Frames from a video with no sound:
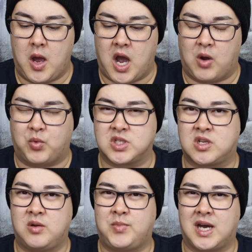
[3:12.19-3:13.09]
I was going
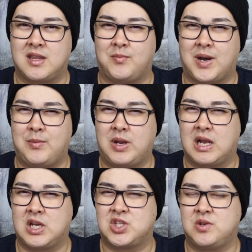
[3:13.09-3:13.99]
to buy the Barbie
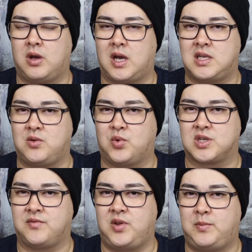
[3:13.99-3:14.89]
collection. I did watch a
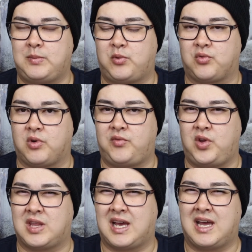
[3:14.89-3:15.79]
few people review
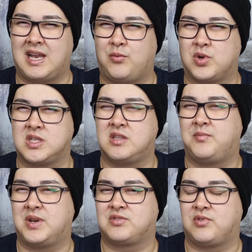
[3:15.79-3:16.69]
that and it wasn't the
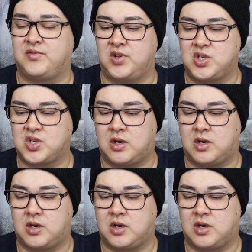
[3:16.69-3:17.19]
best review so